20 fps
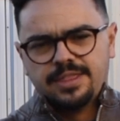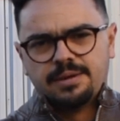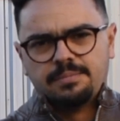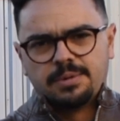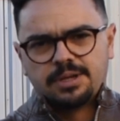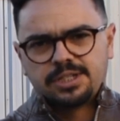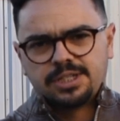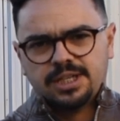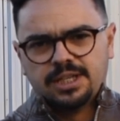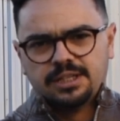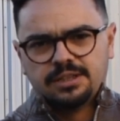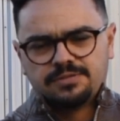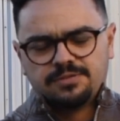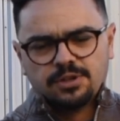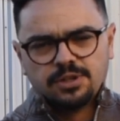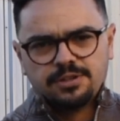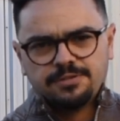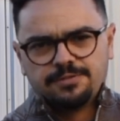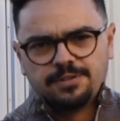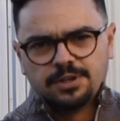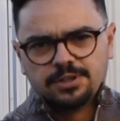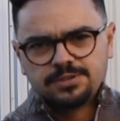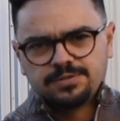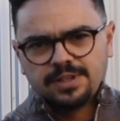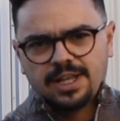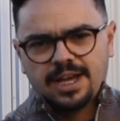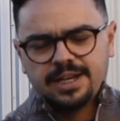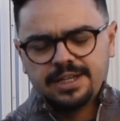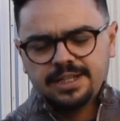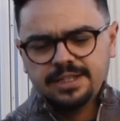machine for the first
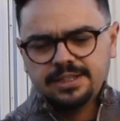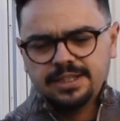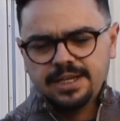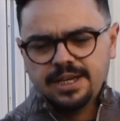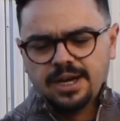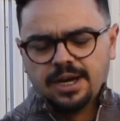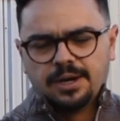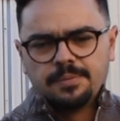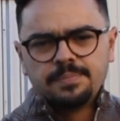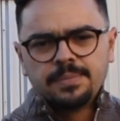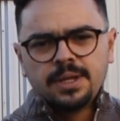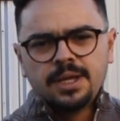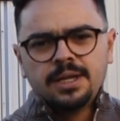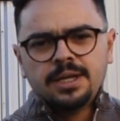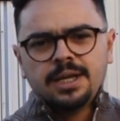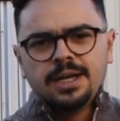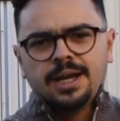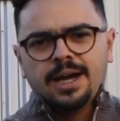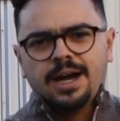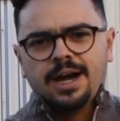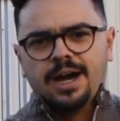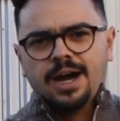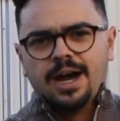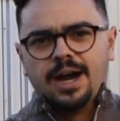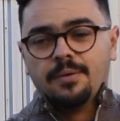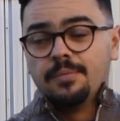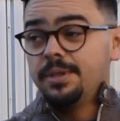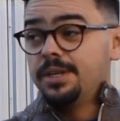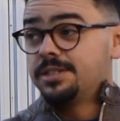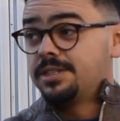flight in the air.
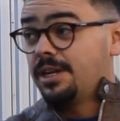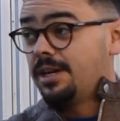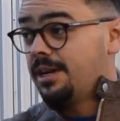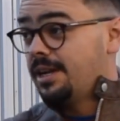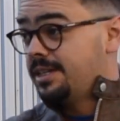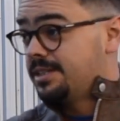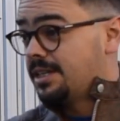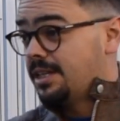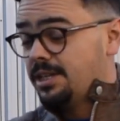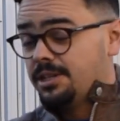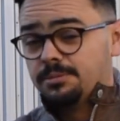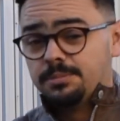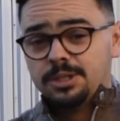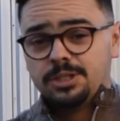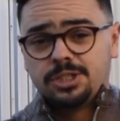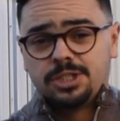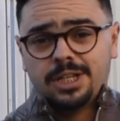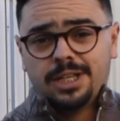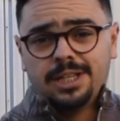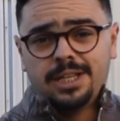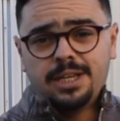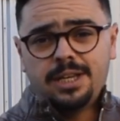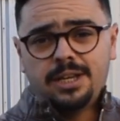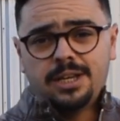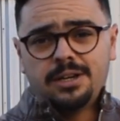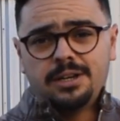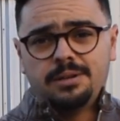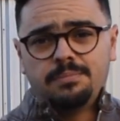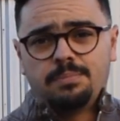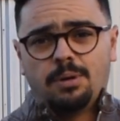It's a little bit chilly here
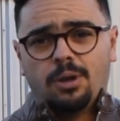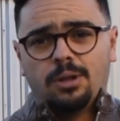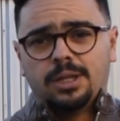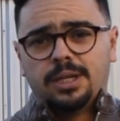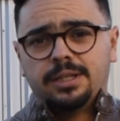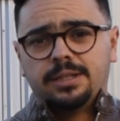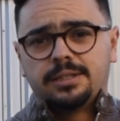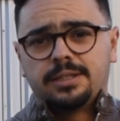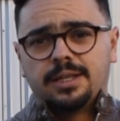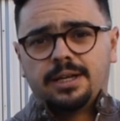in Poland.